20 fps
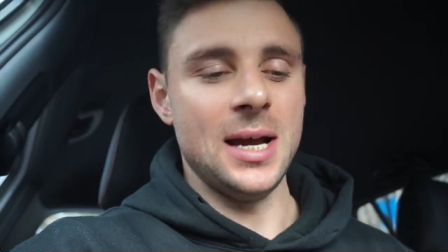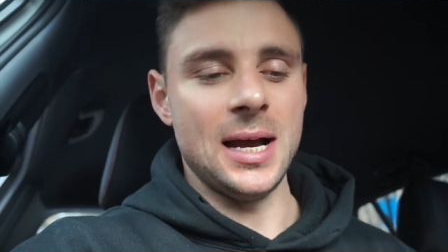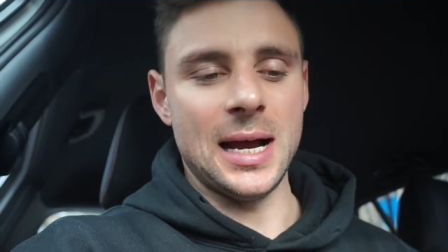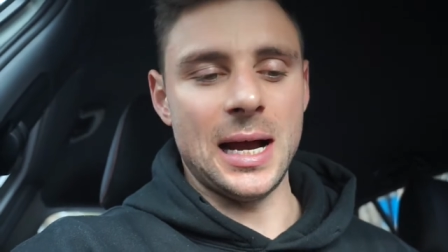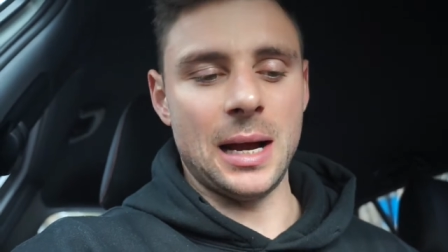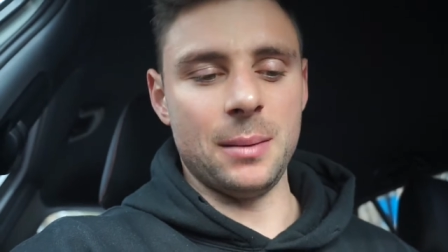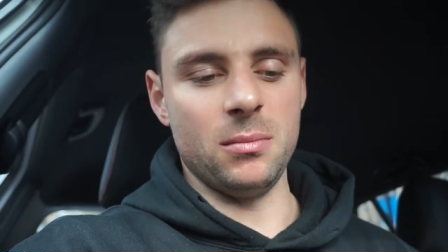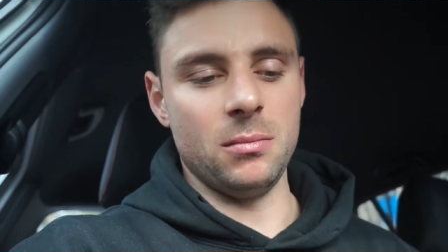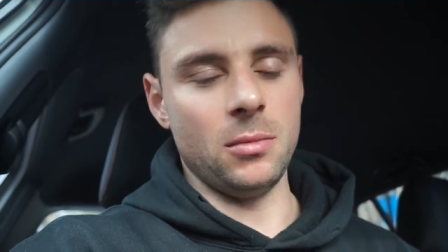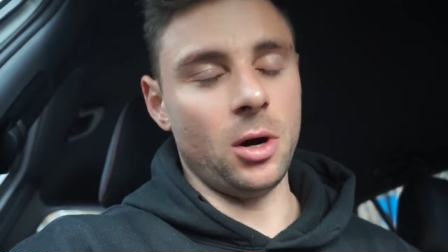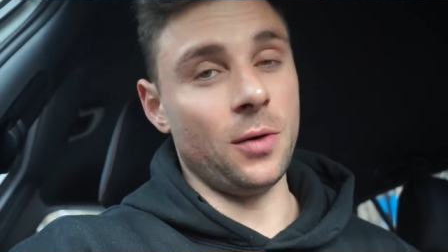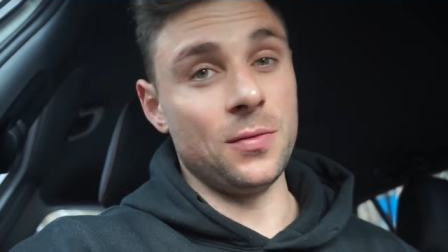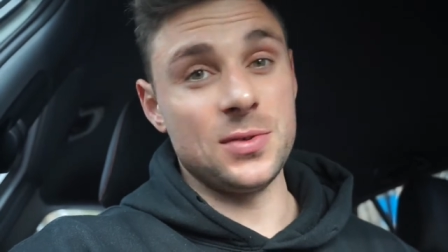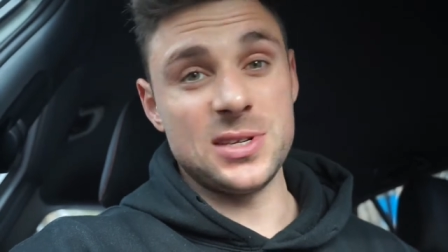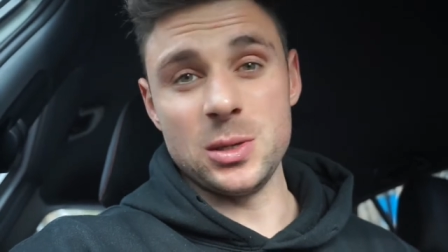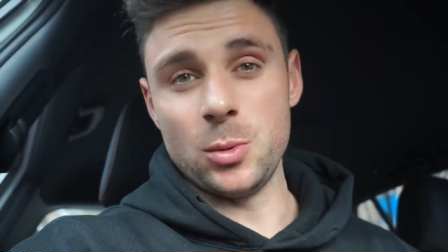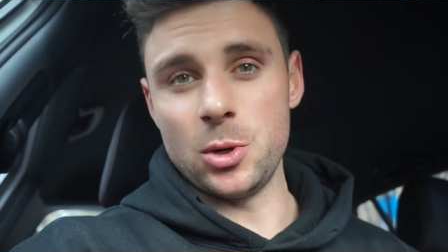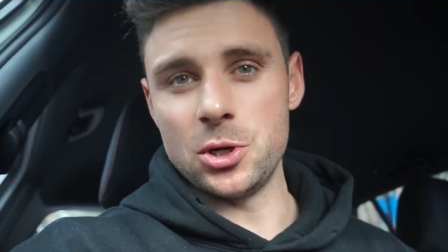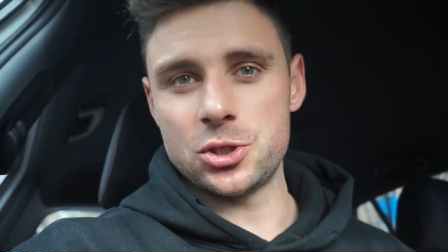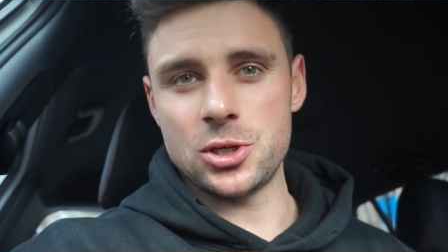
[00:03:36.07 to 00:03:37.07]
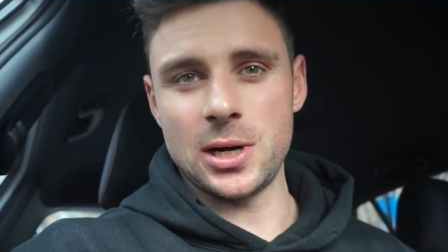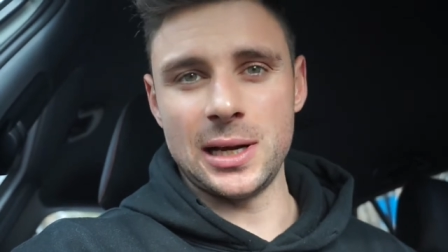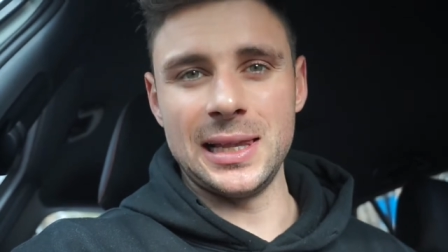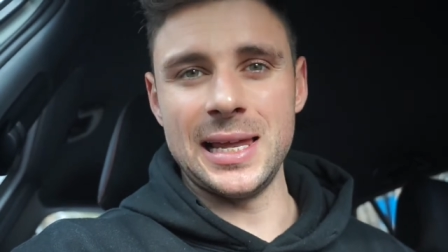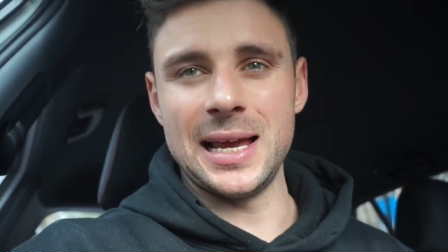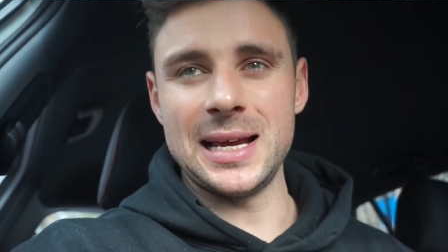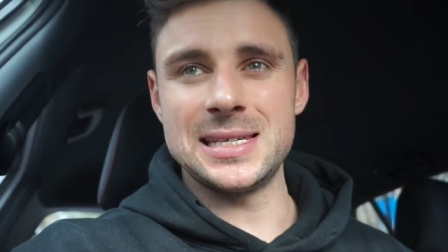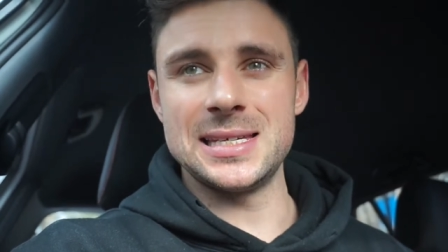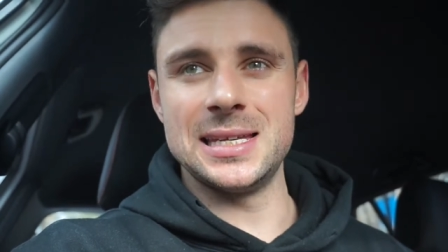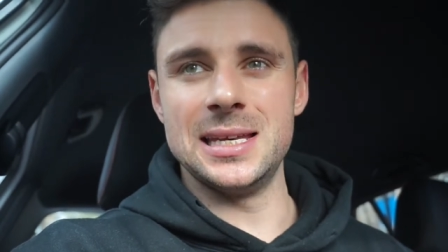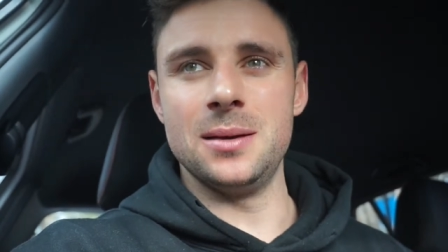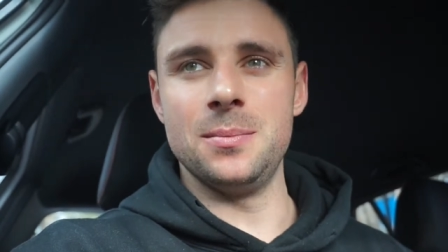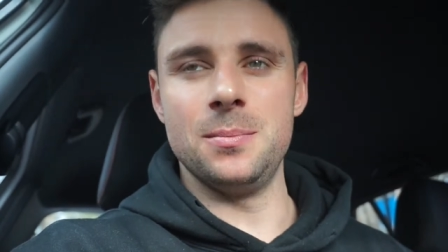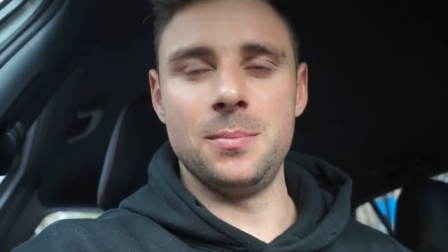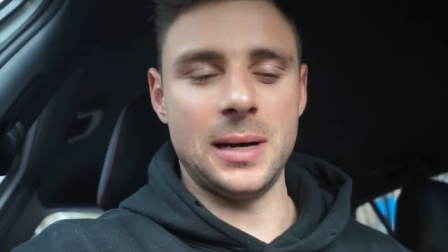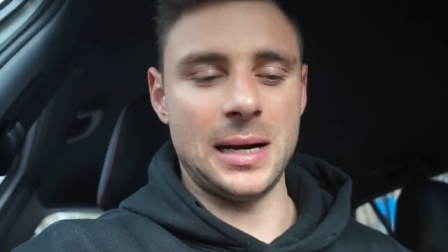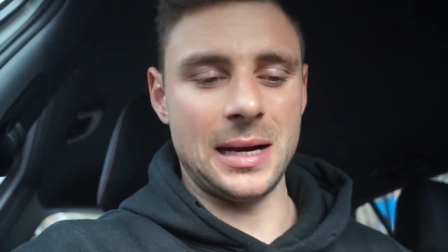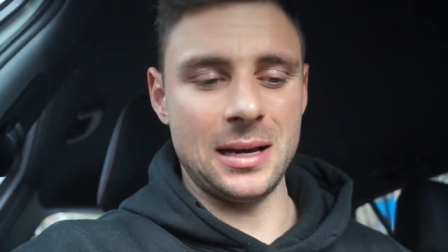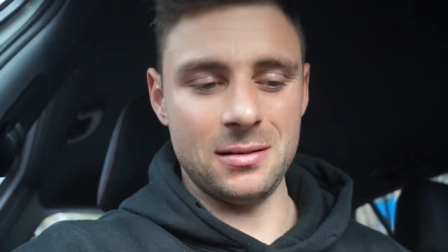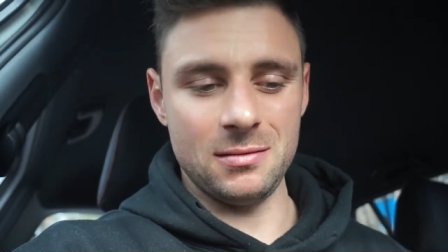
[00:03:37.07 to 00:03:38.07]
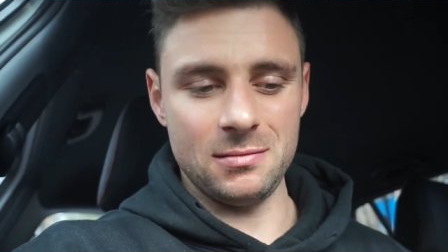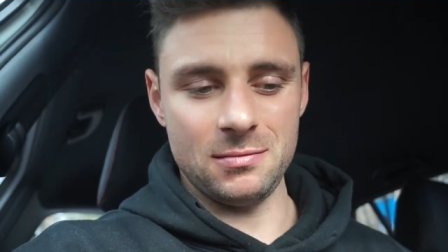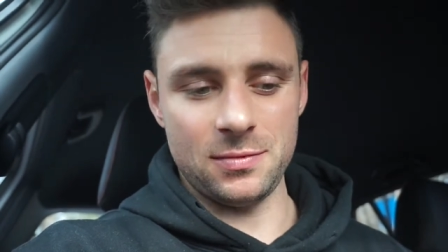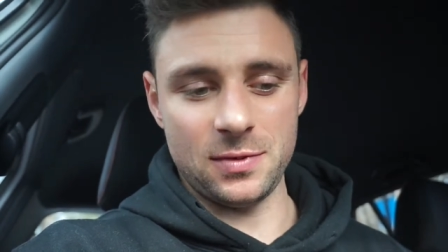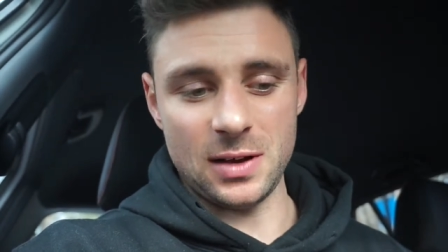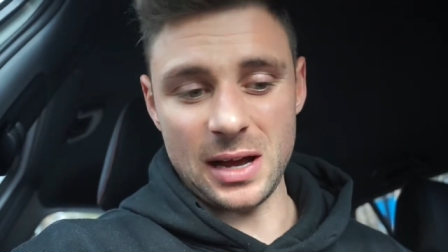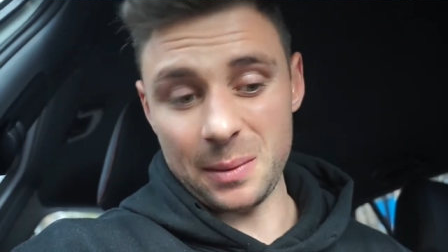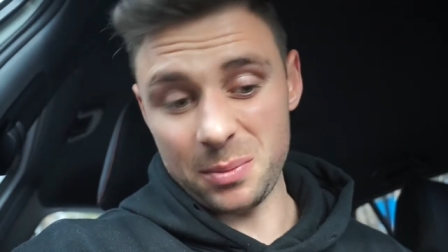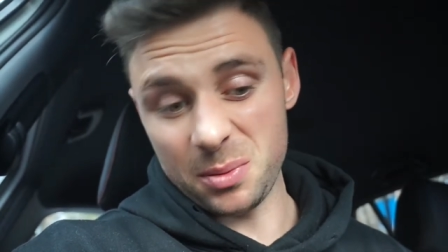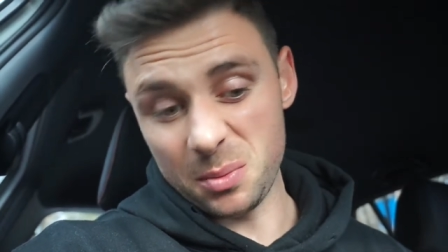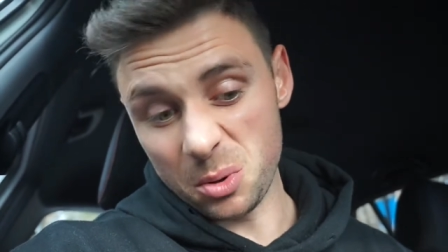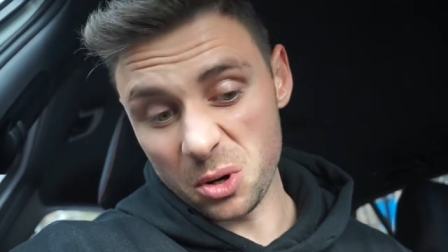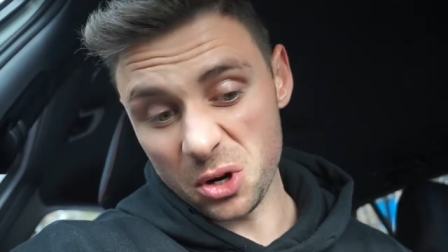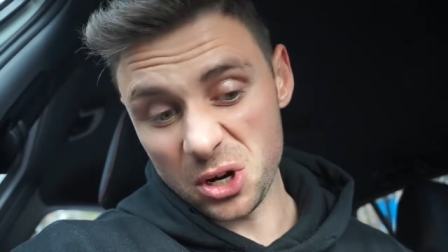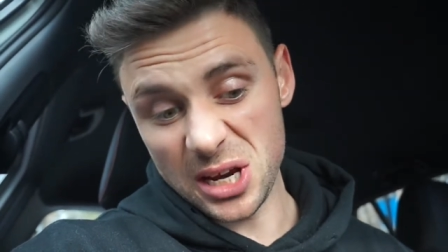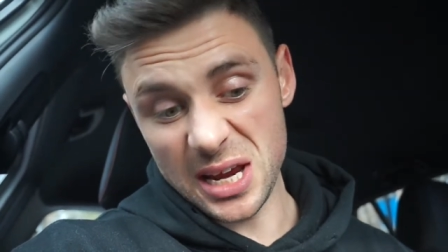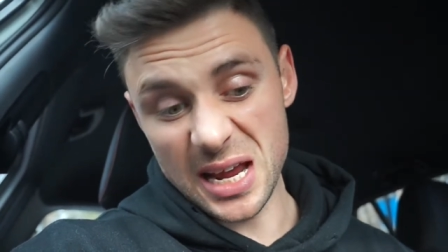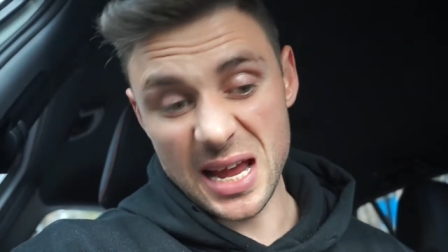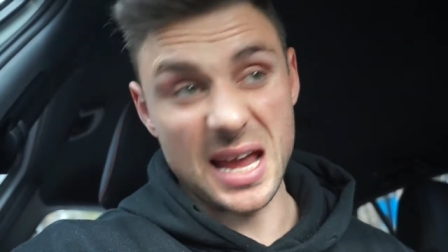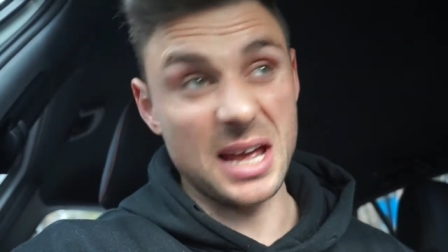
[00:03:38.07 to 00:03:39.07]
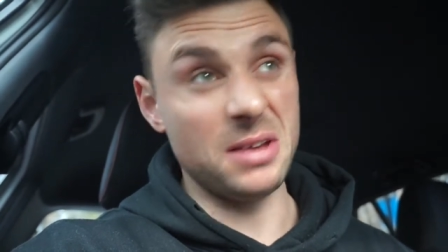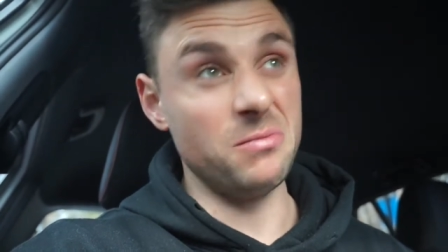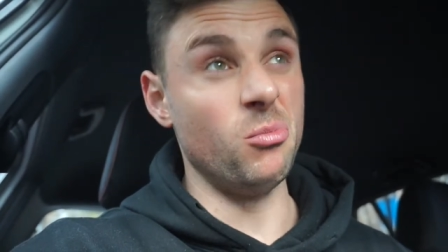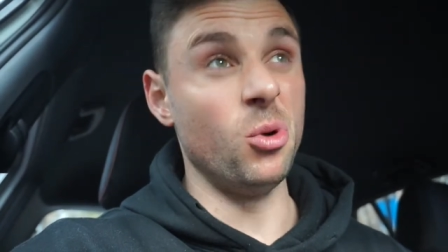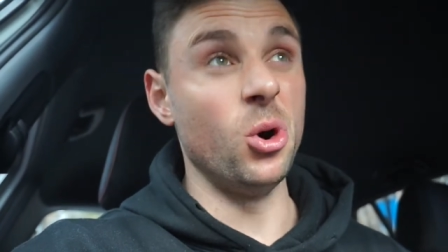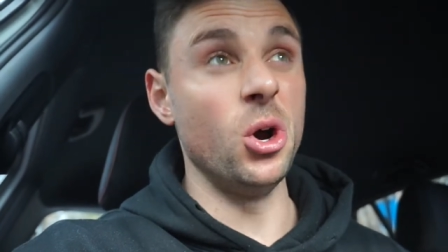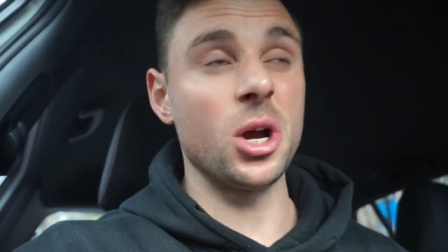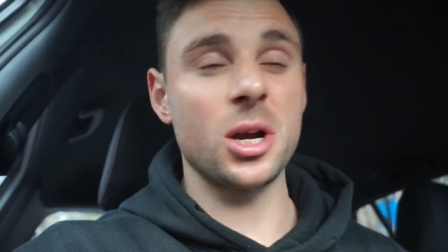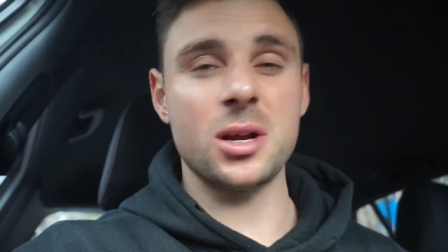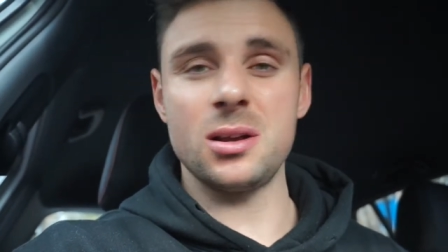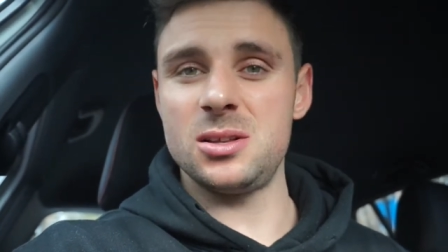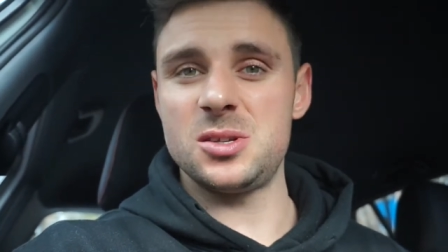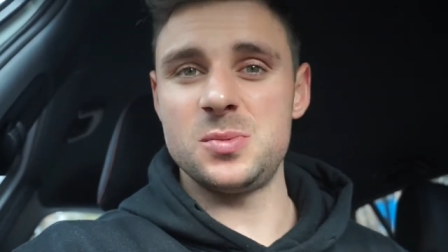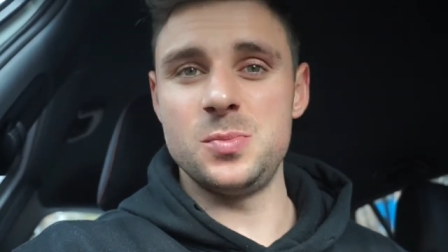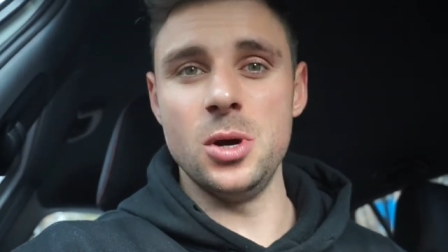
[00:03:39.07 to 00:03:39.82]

Um, obviously won't train legs in them, but for upper body and work, it's